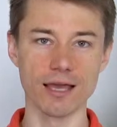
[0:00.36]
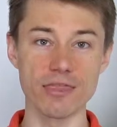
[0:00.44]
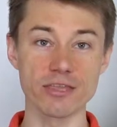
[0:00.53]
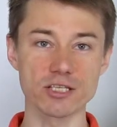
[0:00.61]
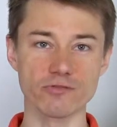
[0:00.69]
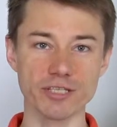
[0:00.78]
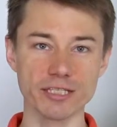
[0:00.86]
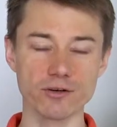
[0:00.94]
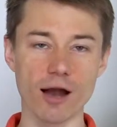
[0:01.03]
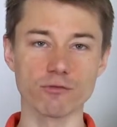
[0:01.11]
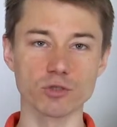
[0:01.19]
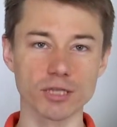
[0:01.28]
In this video,
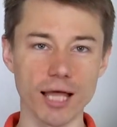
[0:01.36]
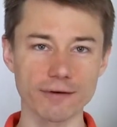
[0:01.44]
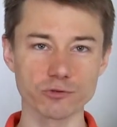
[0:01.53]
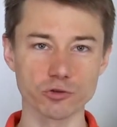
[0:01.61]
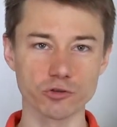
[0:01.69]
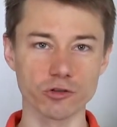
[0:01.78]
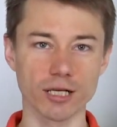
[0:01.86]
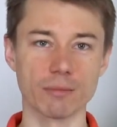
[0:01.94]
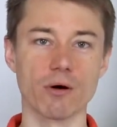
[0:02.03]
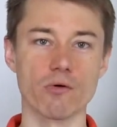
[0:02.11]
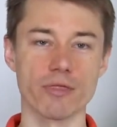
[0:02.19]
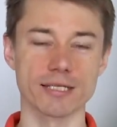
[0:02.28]
I would love to talk
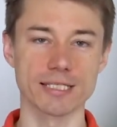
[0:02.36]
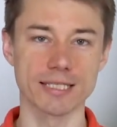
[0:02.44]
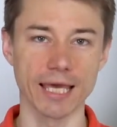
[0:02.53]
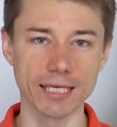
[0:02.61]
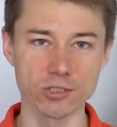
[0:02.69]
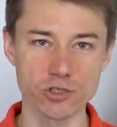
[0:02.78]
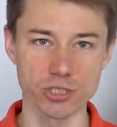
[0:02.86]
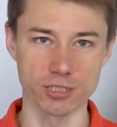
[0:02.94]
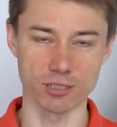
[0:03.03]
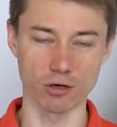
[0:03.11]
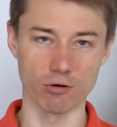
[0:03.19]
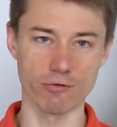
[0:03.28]
about the
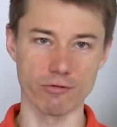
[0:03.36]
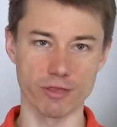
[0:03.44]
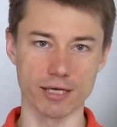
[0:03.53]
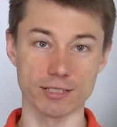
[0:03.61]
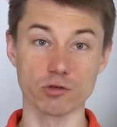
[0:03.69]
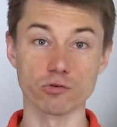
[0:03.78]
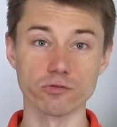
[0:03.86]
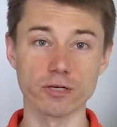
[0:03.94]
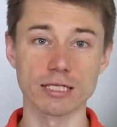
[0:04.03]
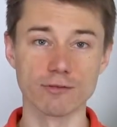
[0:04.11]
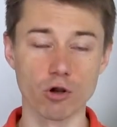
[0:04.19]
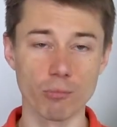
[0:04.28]
stages of the software
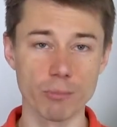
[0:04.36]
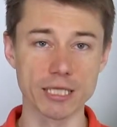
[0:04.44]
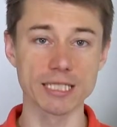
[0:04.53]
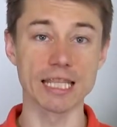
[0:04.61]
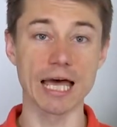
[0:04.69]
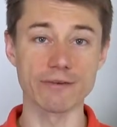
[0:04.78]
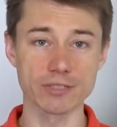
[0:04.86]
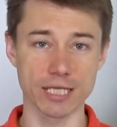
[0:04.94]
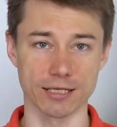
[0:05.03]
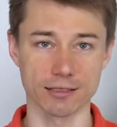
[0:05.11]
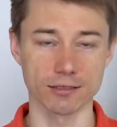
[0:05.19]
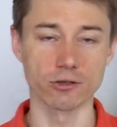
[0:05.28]
development
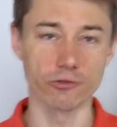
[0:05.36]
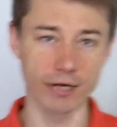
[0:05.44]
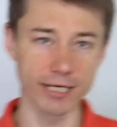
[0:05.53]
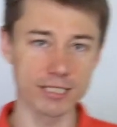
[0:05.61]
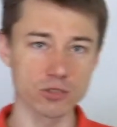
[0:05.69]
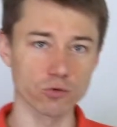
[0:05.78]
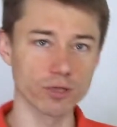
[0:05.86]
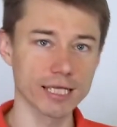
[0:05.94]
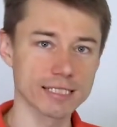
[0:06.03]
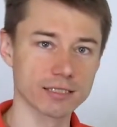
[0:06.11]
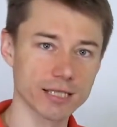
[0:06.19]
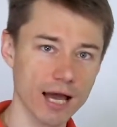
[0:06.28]
lifecycle, Right, So
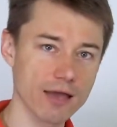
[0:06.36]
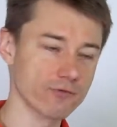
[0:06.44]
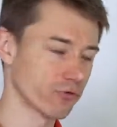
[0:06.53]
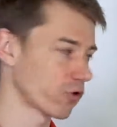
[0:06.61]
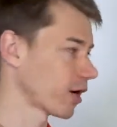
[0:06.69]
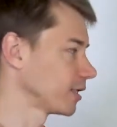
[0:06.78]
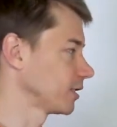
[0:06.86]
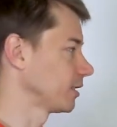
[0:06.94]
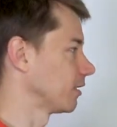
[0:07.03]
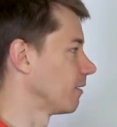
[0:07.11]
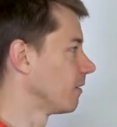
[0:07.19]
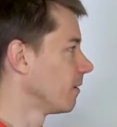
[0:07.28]
let's dive right in.